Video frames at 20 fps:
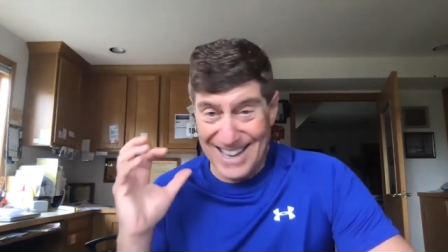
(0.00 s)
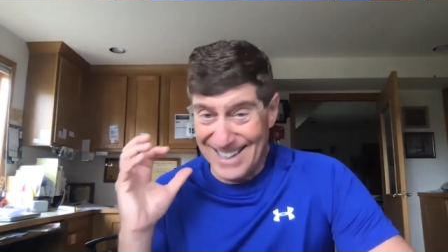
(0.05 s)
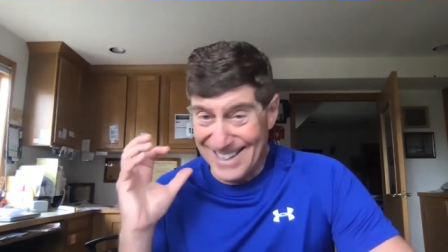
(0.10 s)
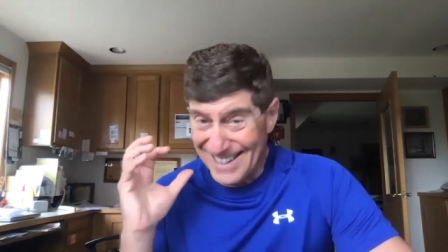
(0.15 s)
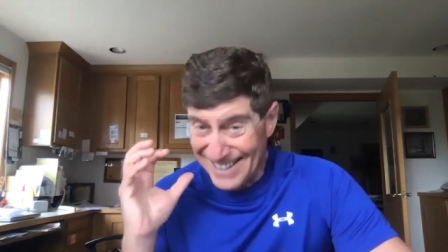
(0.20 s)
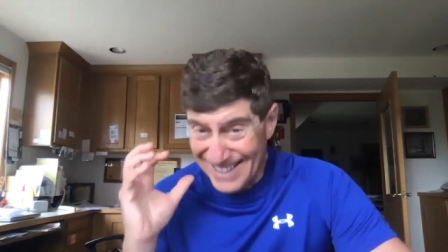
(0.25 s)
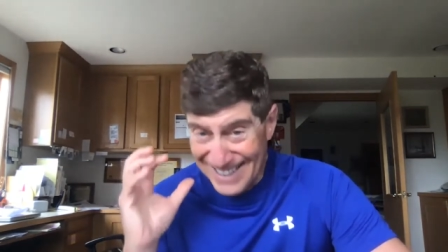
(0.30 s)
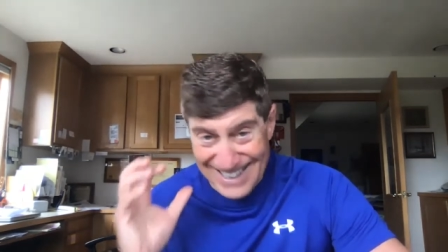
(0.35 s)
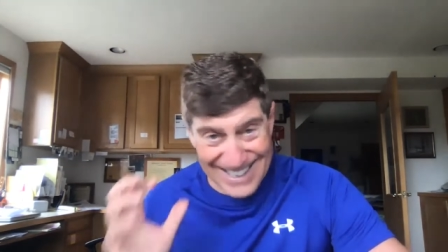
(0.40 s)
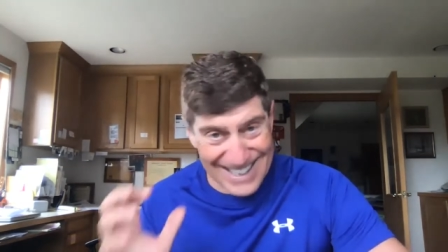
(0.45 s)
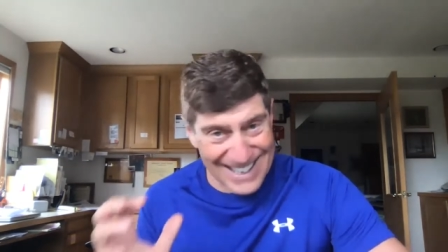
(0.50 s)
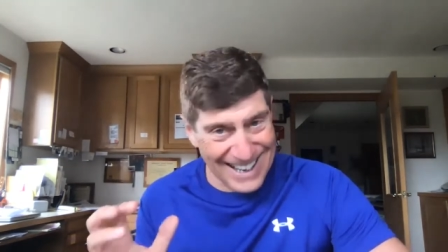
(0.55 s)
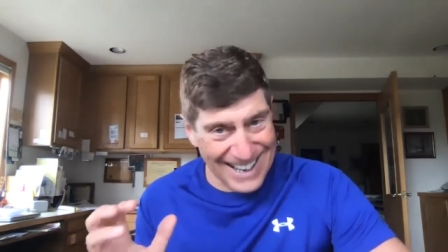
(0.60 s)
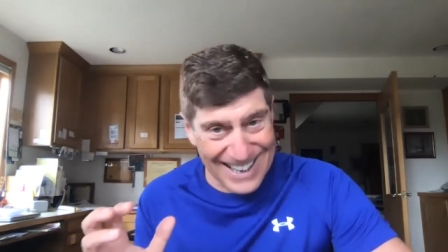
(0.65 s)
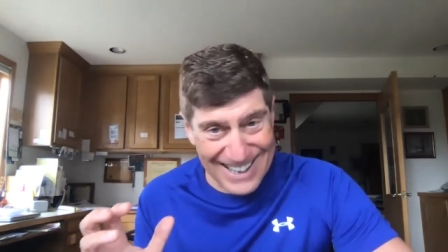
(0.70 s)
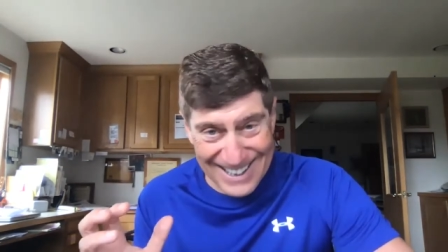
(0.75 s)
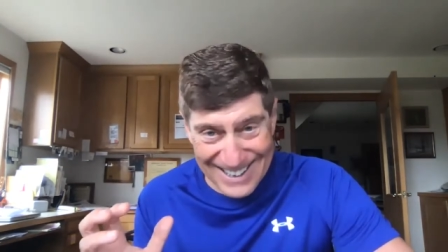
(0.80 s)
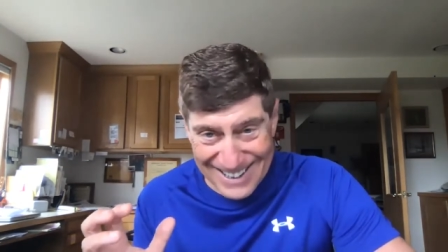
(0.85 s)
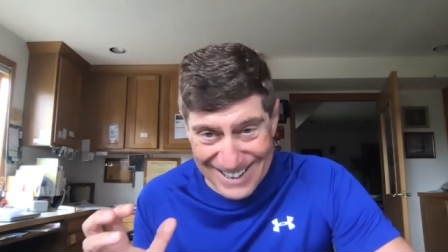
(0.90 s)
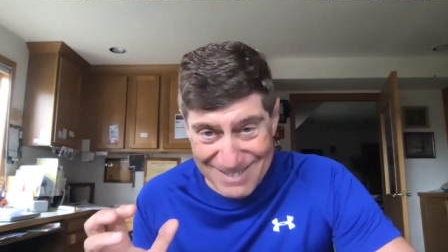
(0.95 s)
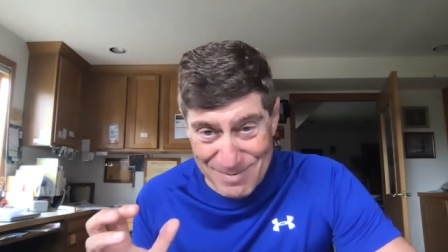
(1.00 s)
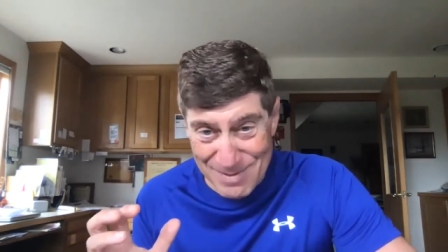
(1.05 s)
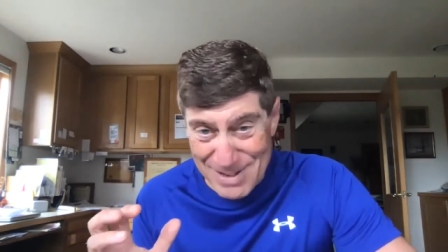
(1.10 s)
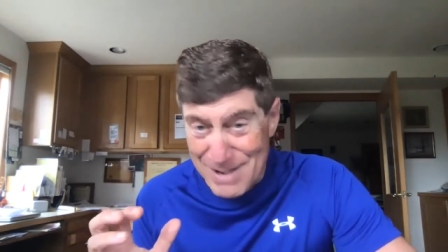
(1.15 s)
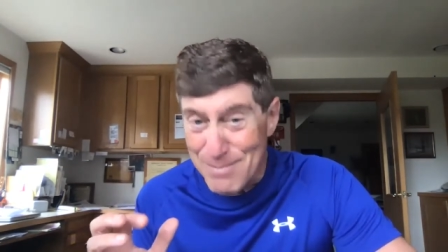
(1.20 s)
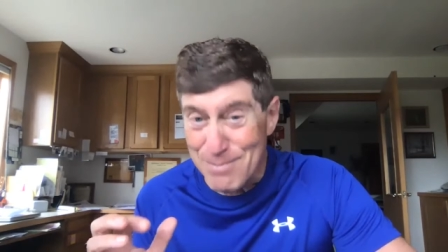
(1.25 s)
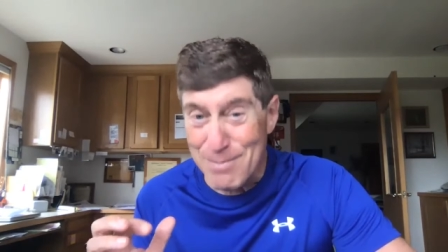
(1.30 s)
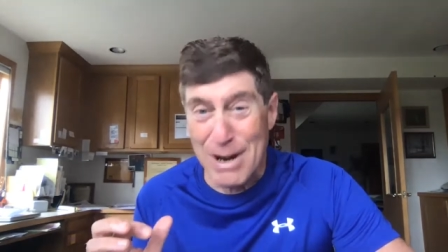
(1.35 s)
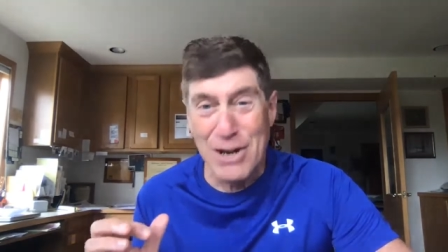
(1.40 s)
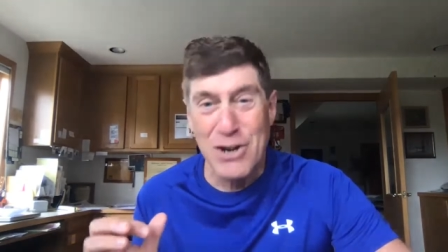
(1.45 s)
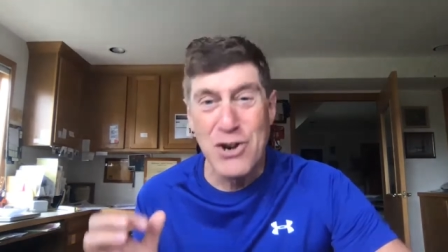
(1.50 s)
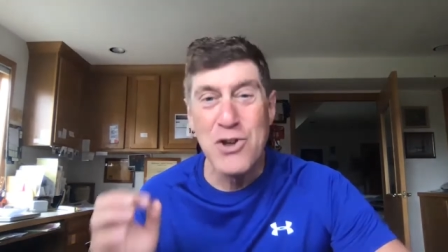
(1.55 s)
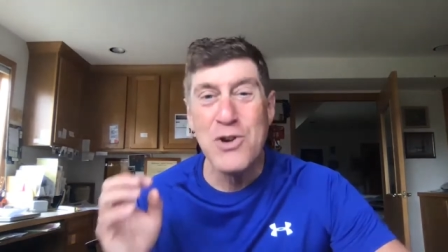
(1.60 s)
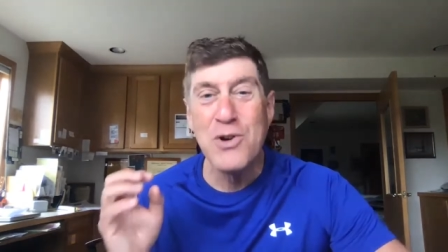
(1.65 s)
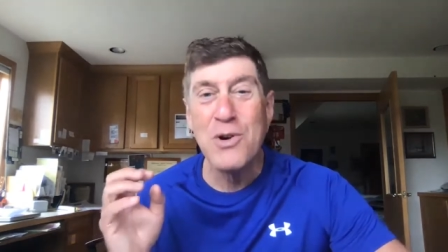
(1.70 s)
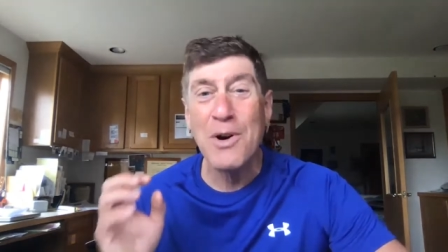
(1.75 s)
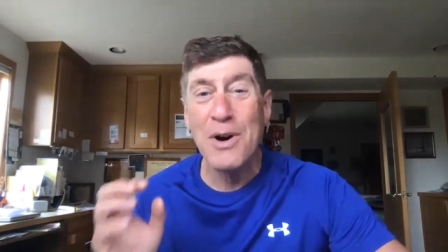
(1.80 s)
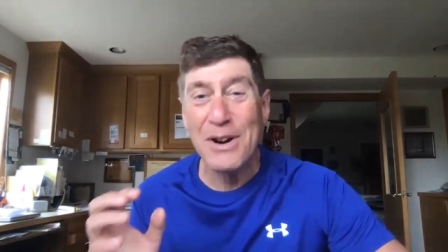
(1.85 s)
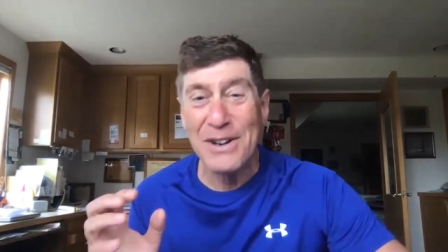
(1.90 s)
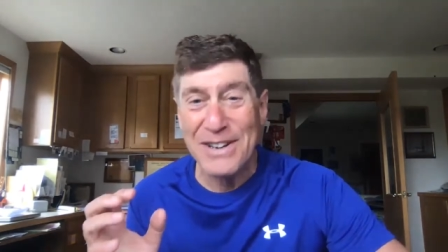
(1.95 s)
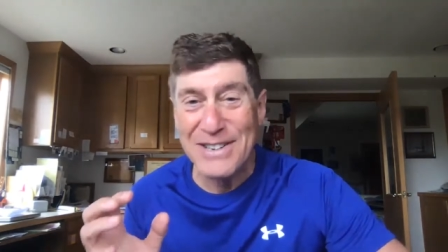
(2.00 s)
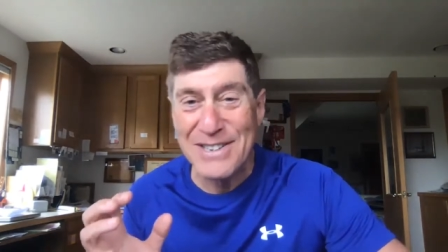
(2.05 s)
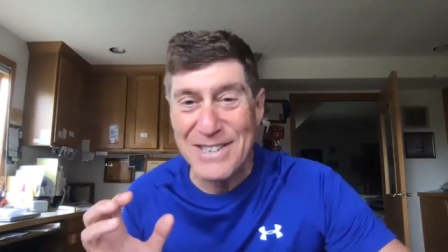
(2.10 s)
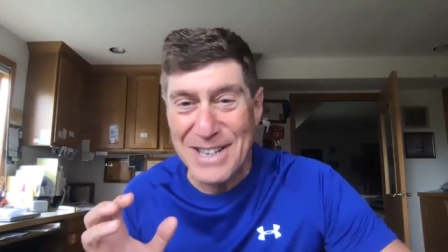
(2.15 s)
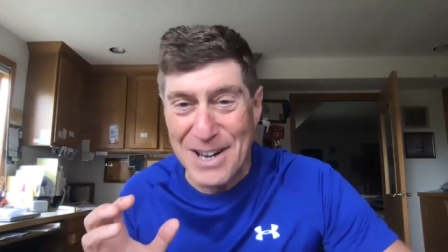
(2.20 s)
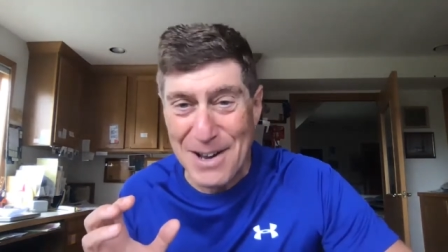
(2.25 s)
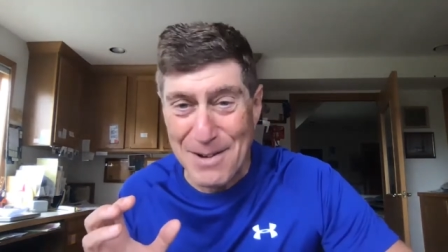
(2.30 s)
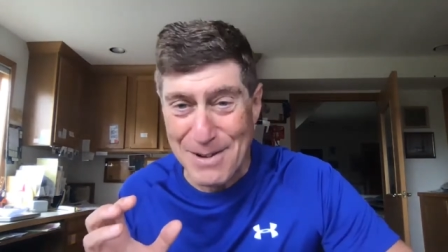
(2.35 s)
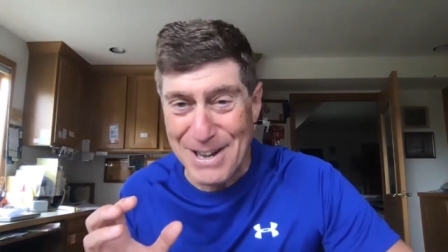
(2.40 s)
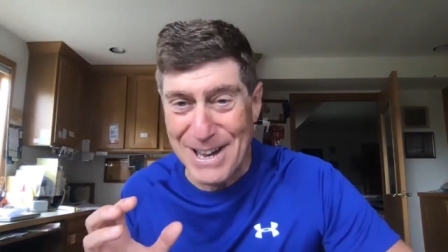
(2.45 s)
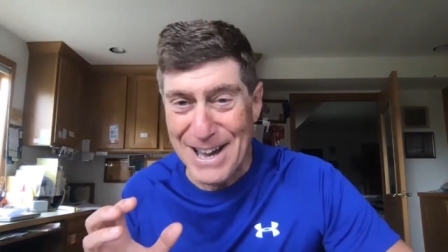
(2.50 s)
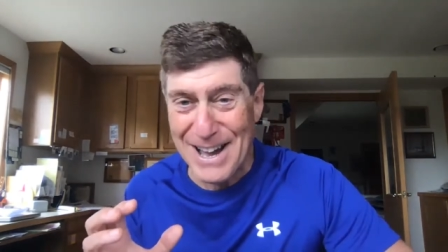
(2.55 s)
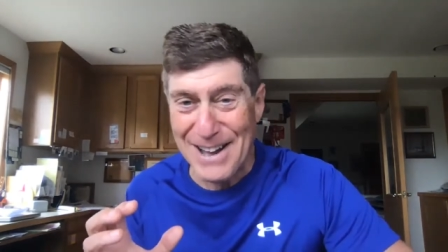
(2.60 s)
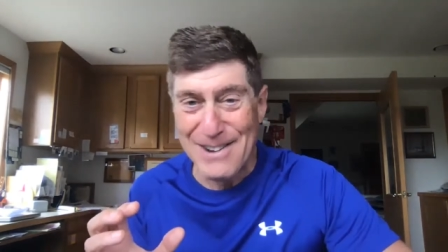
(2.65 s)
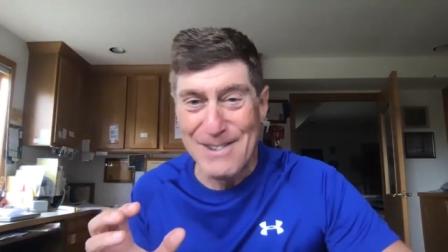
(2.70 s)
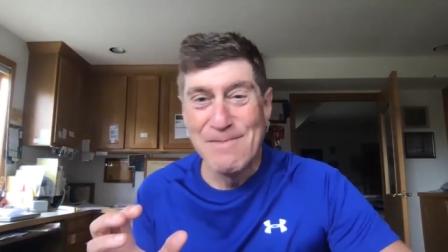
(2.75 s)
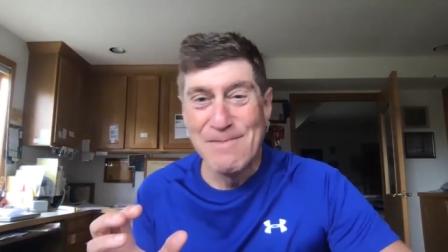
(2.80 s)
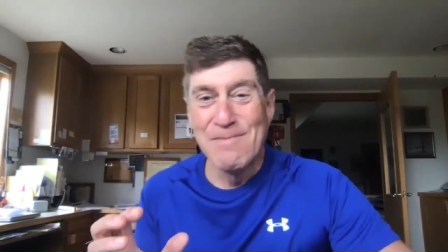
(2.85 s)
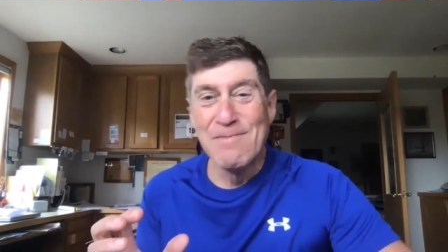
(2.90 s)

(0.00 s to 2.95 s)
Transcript: kind of, even my New York is coming out.